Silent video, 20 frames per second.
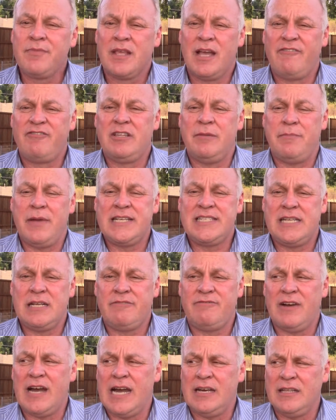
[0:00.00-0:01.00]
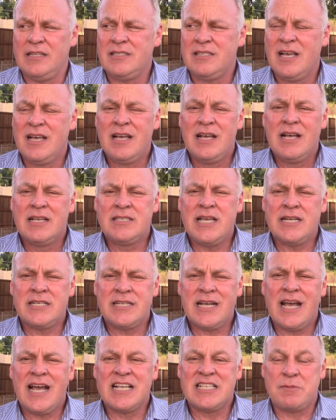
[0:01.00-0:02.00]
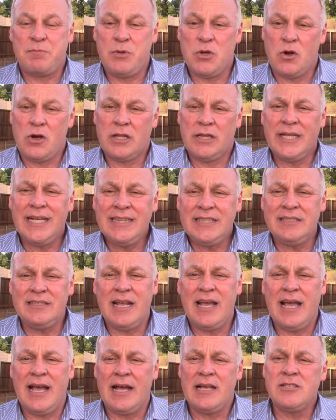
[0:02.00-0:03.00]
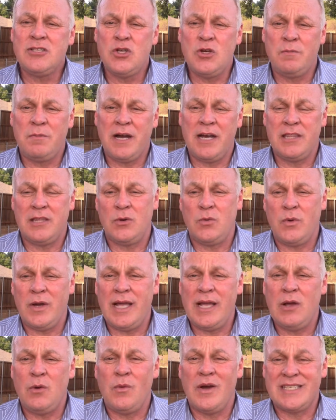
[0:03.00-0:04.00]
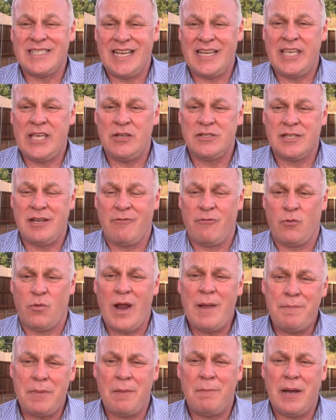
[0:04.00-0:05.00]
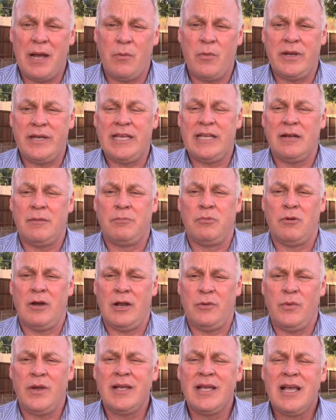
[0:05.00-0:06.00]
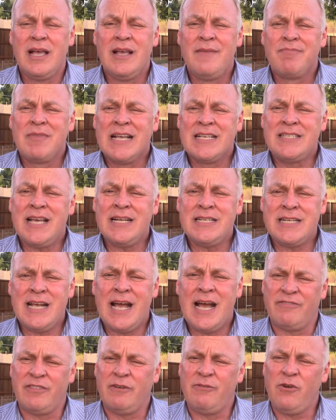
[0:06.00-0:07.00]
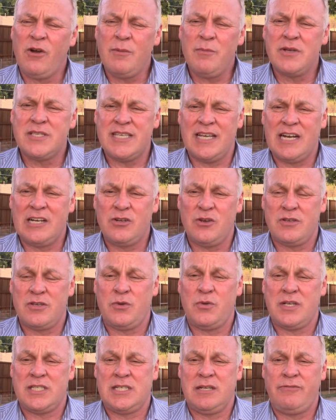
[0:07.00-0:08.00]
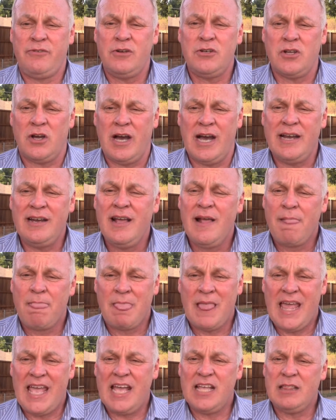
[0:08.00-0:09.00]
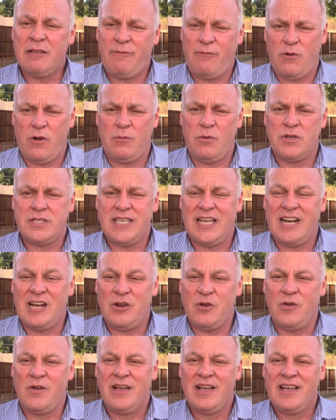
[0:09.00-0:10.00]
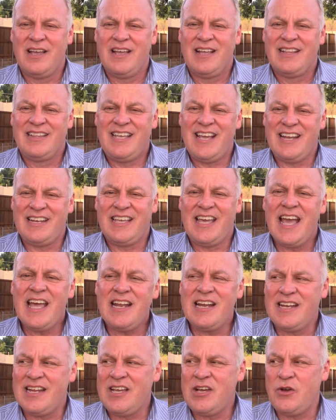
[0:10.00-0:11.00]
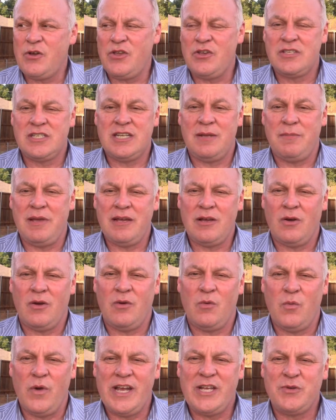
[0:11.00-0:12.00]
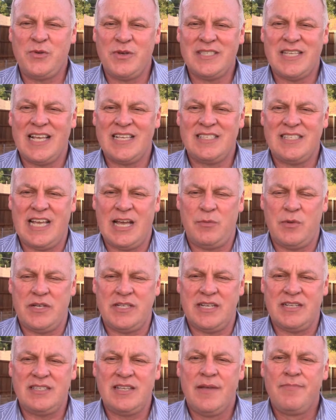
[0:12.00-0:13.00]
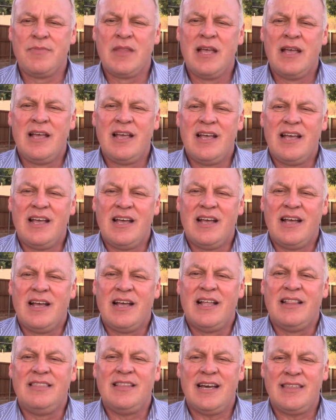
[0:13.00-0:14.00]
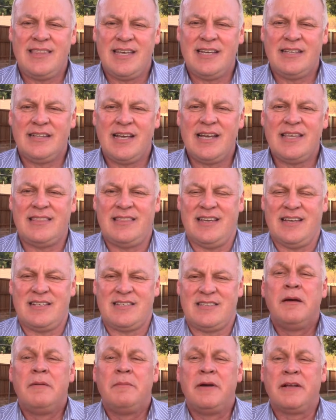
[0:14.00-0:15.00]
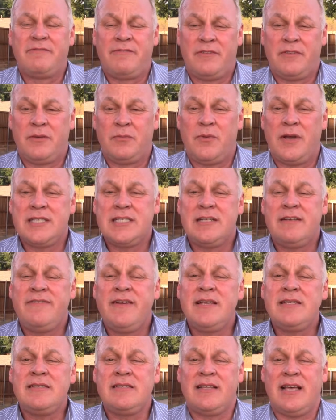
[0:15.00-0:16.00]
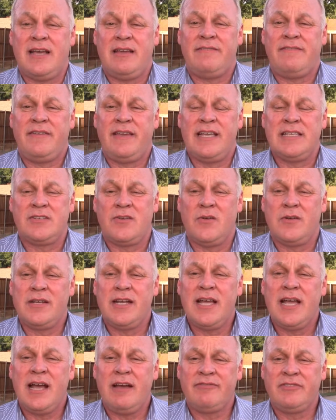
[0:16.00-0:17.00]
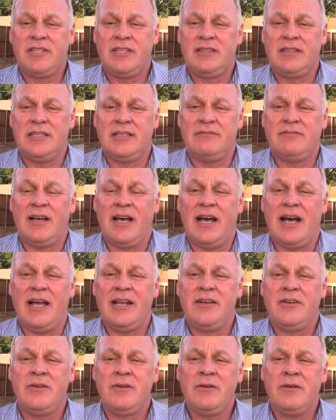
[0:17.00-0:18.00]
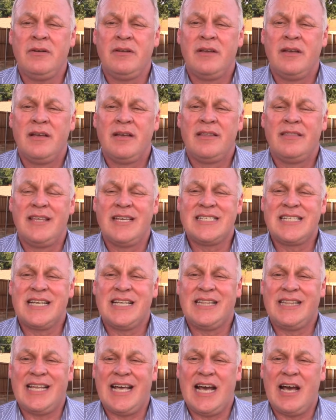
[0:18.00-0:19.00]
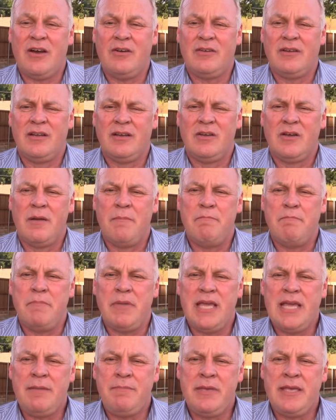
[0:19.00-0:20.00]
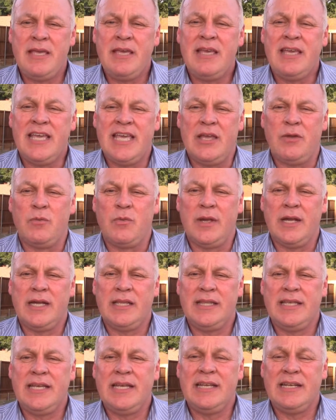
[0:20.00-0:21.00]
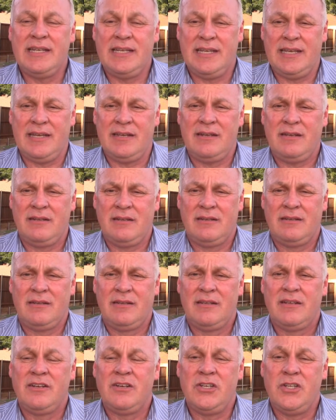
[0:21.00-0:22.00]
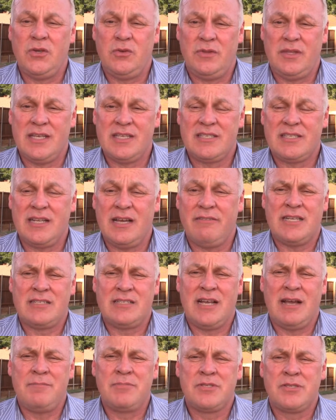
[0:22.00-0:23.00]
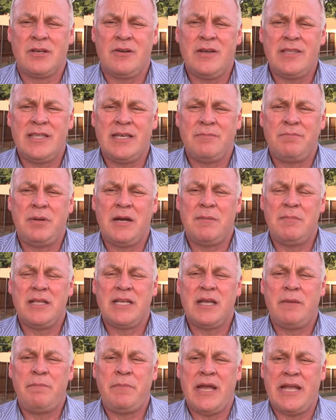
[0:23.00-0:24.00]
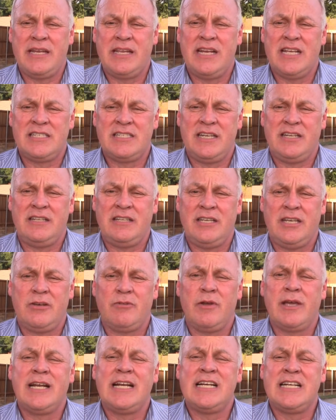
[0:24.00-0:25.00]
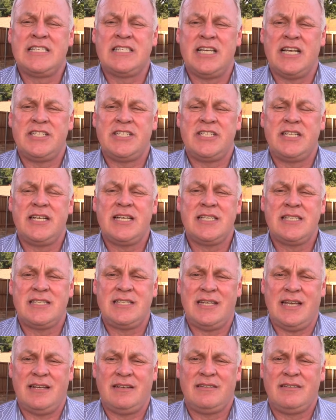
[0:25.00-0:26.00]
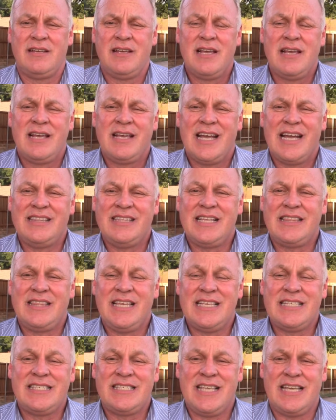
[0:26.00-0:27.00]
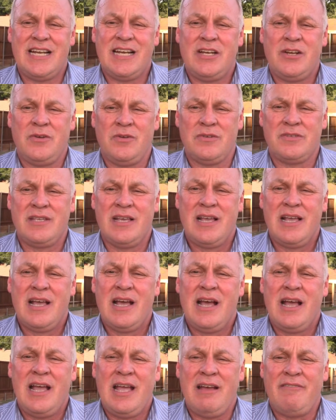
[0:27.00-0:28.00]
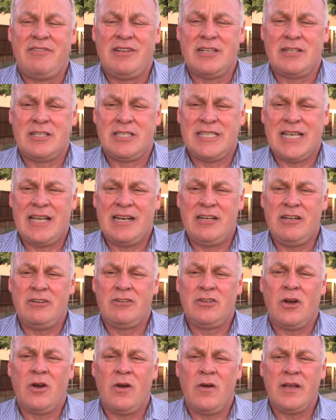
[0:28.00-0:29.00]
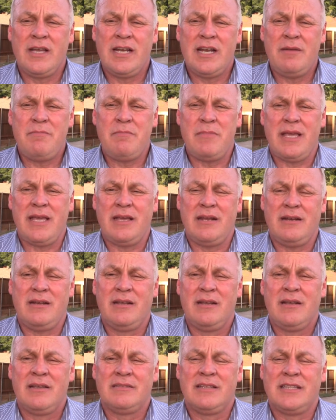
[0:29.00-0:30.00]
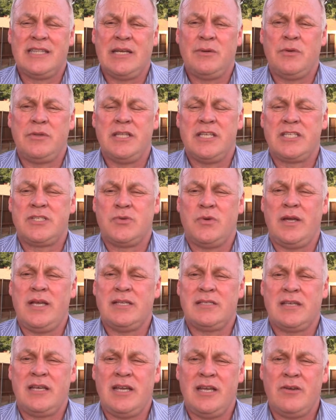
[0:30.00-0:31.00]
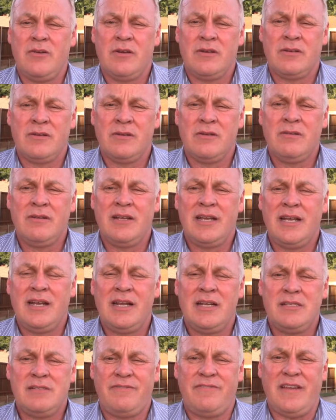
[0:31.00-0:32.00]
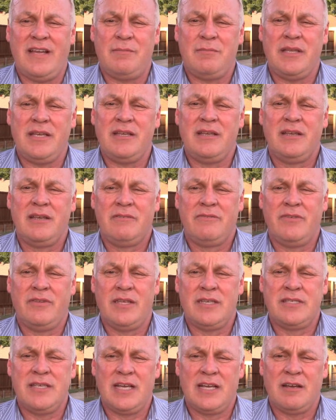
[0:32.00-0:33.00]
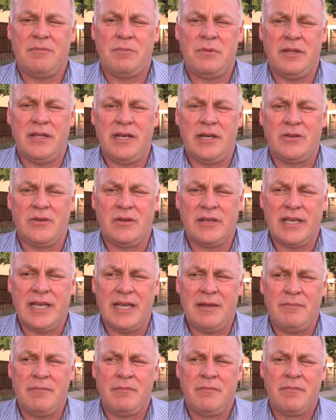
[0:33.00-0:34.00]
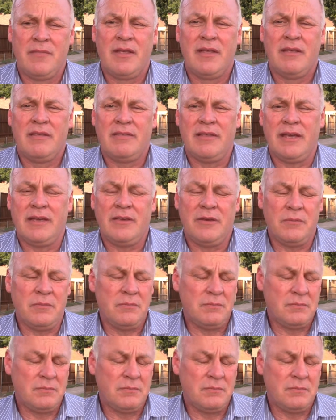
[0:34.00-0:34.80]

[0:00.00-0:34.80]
of domestic violence, such as Bill Clinton has, who, by the way, was accused of rape by Juanita Broderick, such as the former senators Christopher Dodd and the former Senator Ted Kennedy, who used to make waitress sandwiches. Nothing like this. But for the rest of his life, he's going to have to live under this cloud. Maybe he really did do this stuff. I'm sorry that public opinion has deteriorated to such an extent, and that these senators have decided to target a man that they will destroy his character and his family for the sake of political gain. Thank you.